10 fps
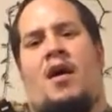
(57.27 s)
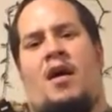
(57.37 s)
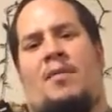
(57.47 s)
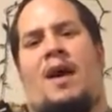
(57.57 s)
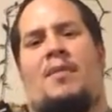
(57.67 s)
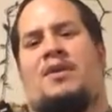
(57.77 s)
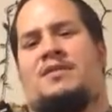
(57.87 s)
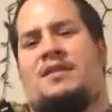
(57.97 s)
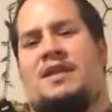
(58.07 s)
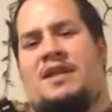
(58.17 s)
all my
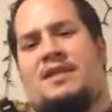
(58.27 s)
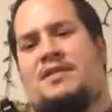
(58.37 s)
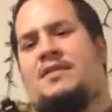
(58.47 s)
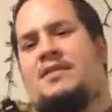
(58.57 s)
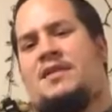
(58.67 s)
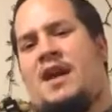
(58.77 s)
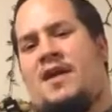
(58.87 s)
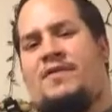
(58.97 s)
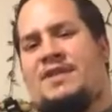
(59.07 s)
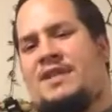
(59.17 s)
balls eat
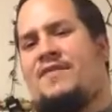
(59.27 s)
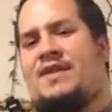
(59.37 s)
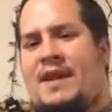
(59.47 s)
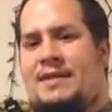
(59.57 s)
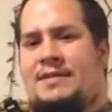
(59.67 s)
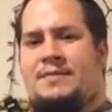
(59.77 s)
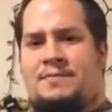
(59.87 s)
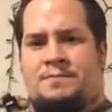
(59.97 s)
every 7 days.